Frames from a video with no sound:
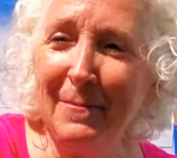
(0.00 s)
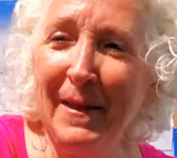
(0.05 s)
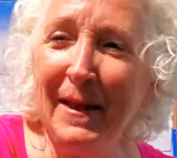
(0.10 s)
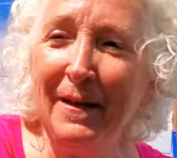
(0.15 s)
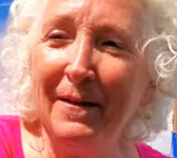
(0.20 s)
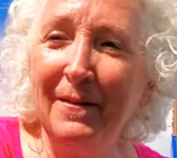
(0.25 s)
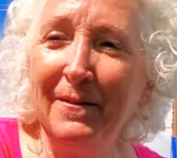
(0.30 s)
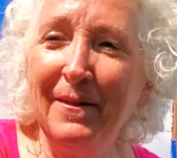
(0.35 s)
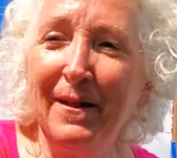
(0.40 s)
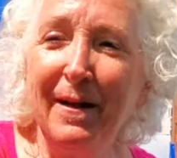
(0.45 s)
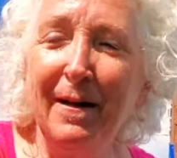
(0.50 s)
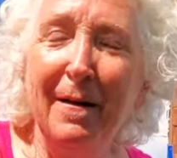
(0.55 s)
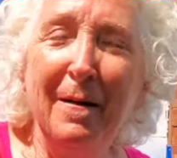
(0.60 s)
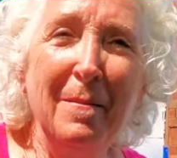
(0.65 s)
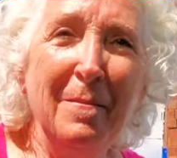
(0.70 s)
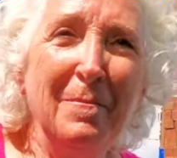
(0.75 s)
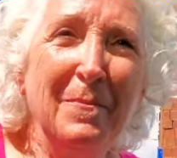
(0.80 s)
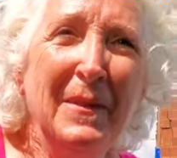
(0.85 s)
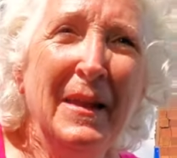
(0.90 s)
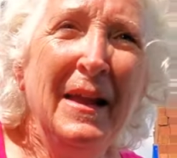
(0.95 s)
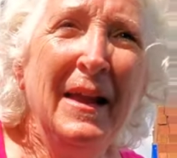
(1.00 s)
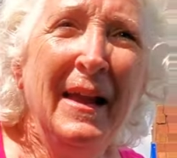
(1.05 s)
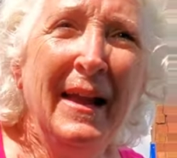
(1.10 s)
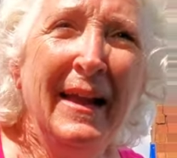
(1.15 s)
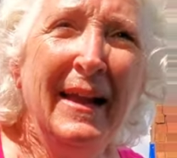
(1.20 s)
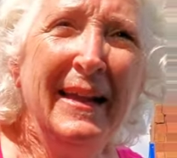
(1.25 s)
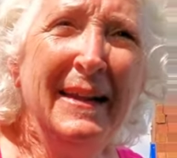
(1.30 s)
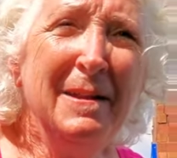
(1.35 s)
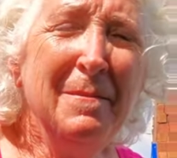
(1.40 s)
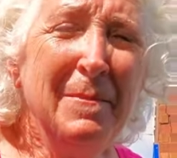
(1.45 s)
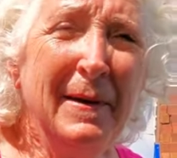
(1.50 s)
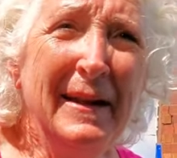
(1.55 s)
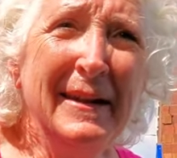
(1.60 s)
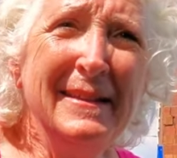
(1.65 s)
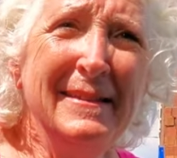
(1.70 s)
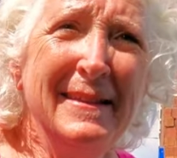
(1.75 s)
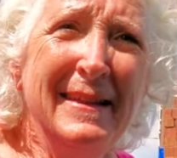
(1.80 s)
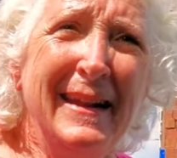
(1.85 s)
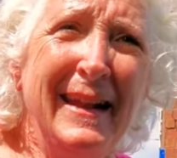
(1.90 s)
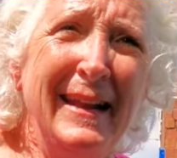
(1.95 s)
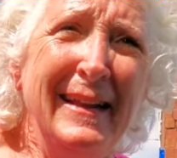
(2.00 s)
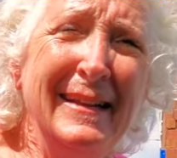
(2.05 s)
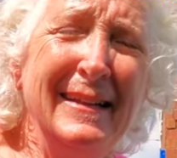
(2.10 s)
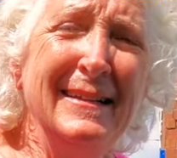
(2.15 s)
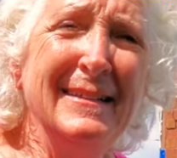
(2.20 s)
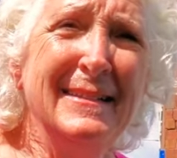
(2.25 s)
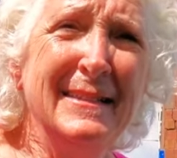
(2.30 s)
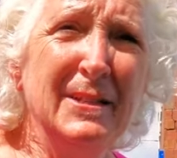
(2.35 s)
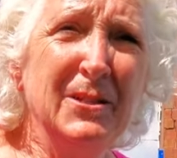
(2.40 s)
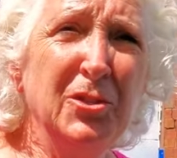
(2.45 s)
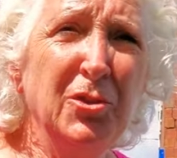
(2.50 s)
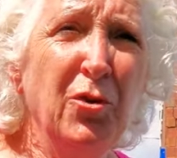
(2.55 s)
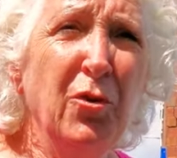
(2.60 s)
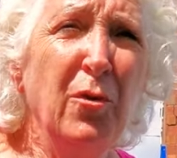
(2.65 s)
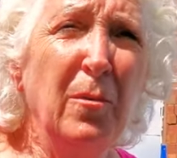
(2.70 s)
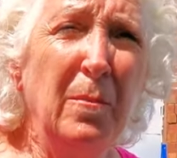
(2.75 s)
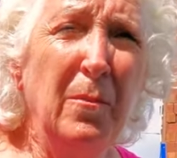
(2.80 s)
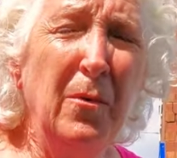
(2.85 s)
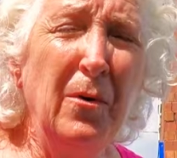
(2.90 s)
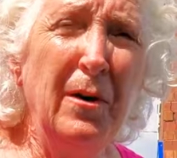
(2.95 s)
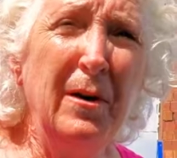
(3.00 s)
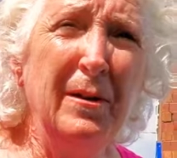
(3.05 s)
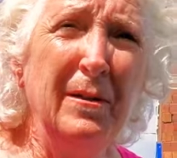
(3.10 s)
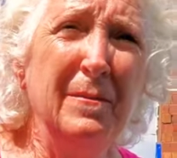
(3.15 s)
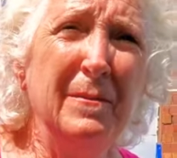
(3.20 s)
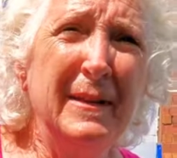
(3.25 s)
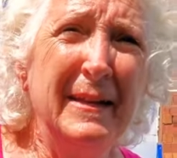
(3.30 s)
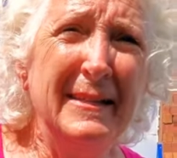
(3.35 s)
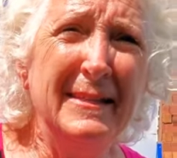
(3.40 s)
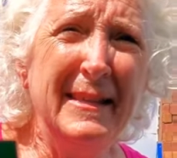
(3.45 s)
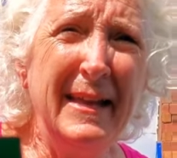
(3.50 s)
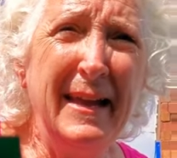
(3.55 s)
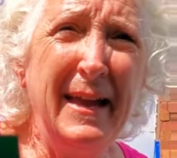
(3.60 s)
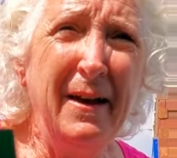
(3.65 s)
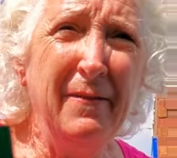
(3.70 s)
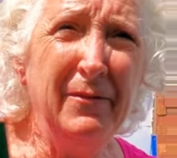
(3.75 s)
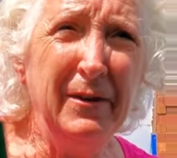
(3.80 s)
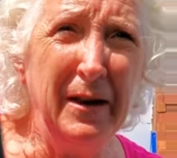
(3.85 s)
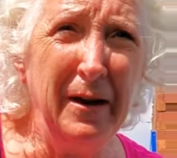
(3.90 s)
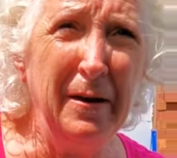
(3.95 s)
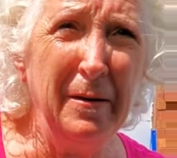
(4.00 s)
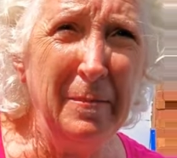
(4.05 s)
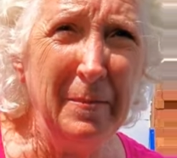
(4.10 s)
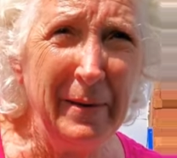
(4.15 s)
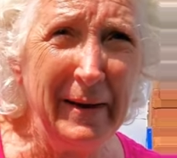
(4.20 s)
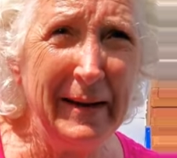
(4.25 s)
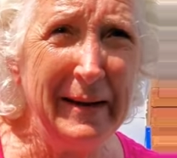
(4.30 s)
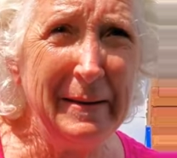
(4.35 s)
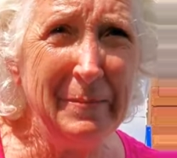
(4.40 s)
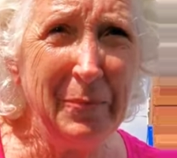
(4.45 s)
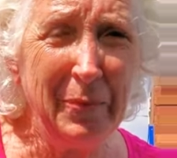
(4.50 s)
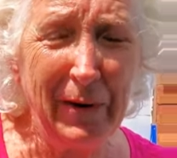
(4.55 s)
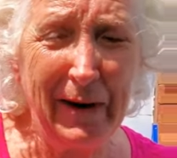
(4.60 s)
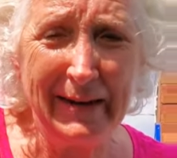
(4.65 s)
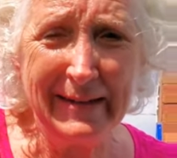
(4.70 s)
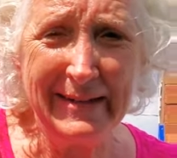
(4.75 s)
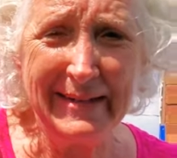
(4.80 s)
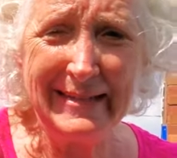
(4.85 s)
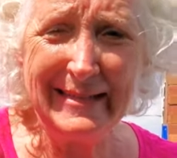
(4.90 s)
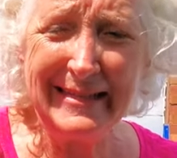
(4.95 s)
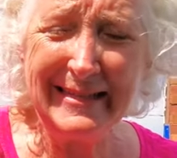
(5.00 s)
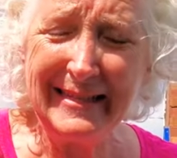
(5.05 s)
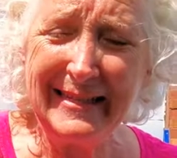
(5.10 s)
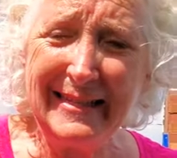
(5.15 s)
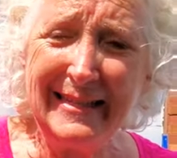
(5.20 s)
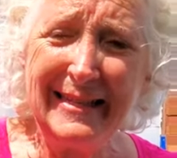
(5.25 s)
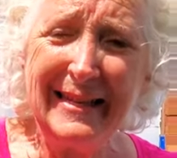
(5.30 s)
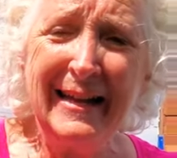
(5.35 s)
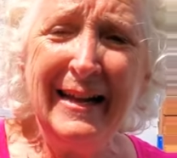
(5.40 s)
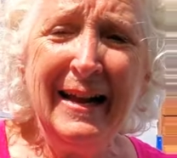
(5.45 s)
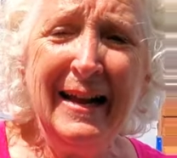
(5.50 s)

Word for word: About um, anybody that is in turmoil because they have an unplanned pregnancy,